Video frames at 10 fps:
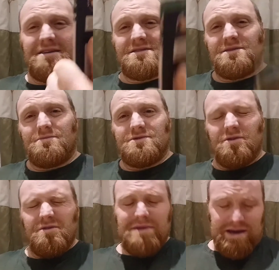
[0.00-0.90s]
symbols
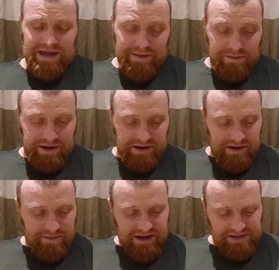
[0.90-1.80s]
on them and can be painted
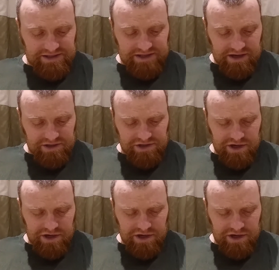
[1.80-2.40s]
up as such.